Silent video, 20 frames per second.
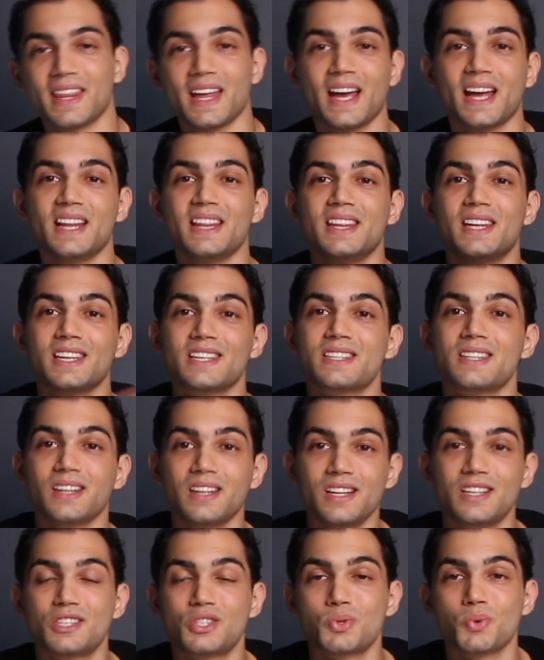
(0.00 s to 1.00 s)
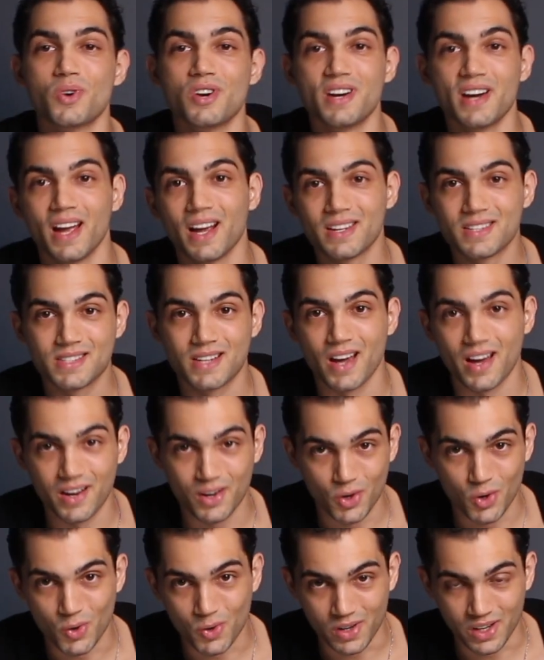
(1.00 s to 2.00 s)
then this leads to our next
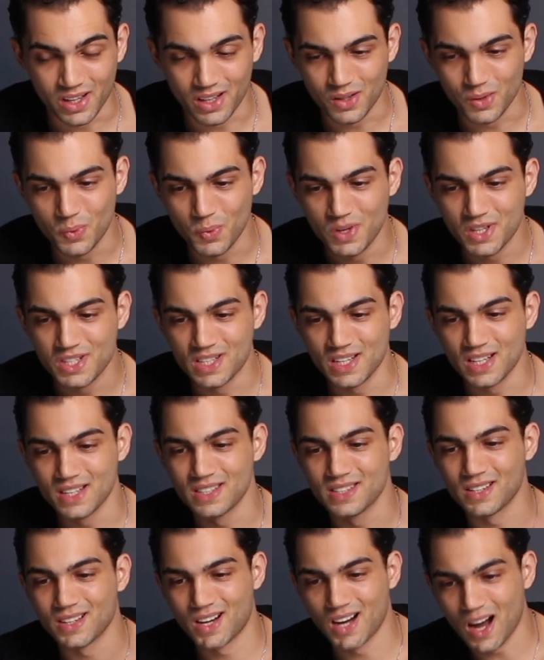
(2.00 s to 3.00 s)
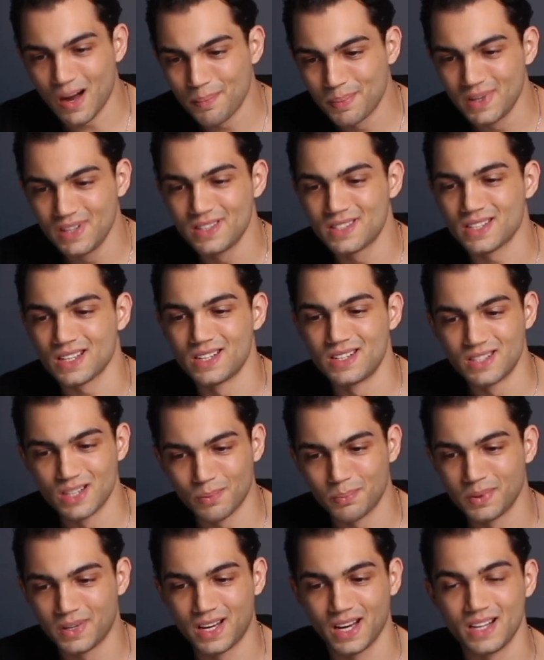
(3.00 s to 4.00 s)
category, which is the copies and
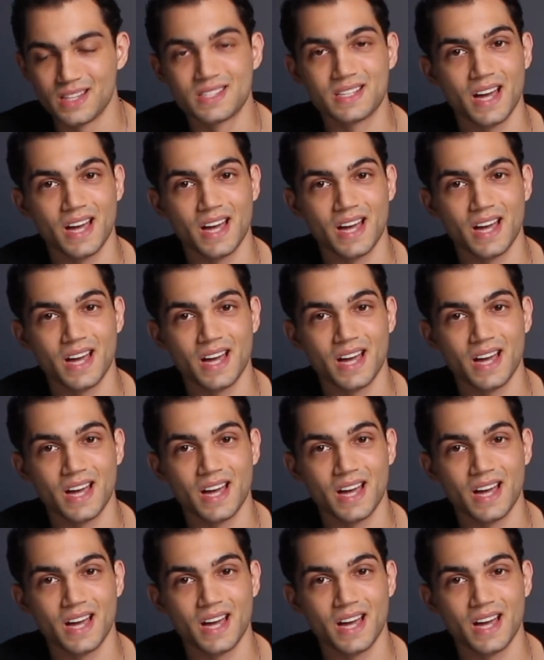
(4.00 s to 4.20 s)
duplicates